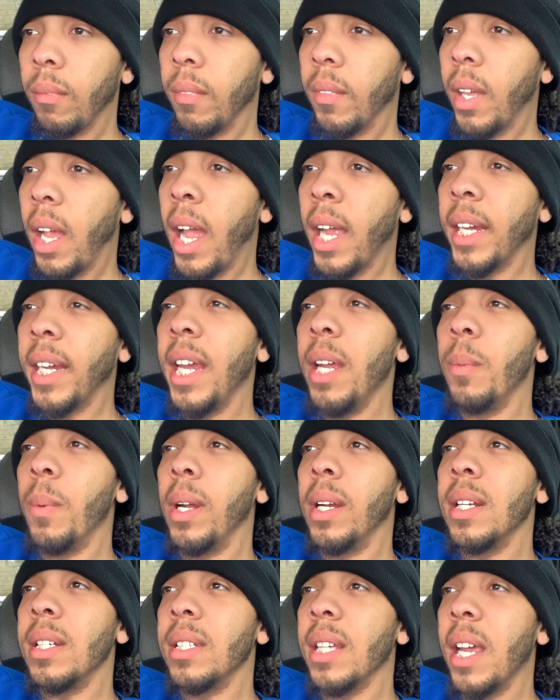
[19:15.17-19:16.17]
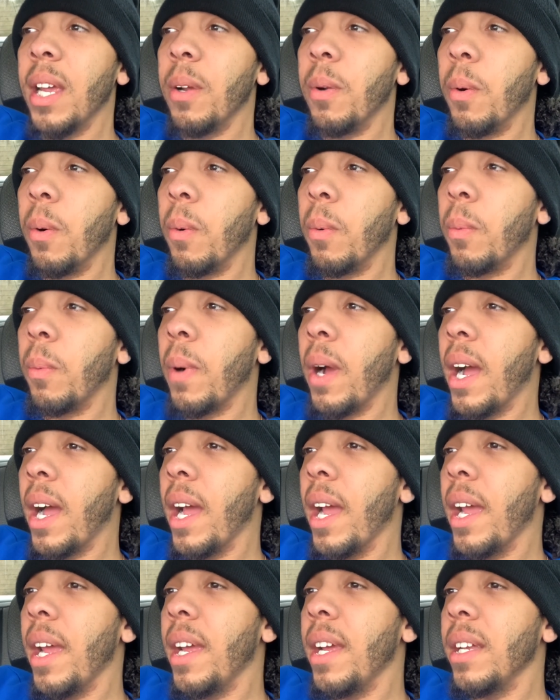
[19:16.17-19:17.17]
I keep wanting to say
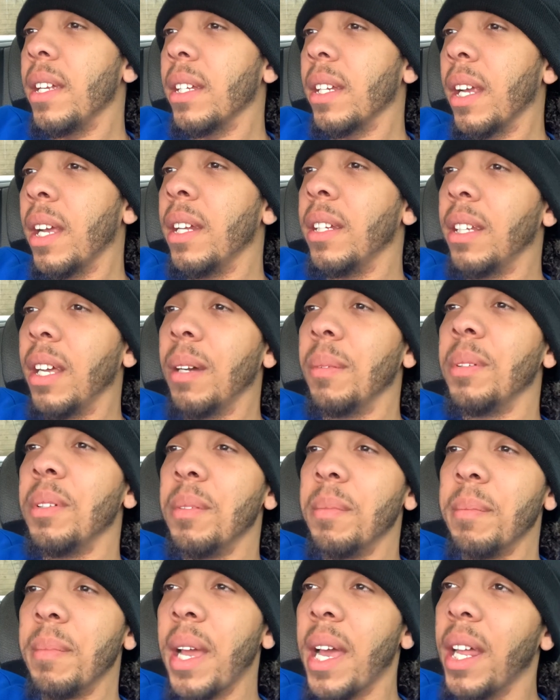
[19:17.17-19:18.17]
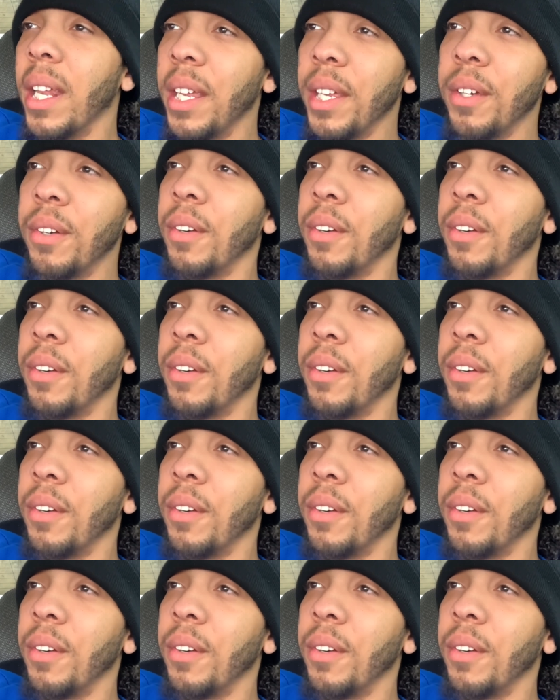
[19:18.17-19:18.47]
YNW Melly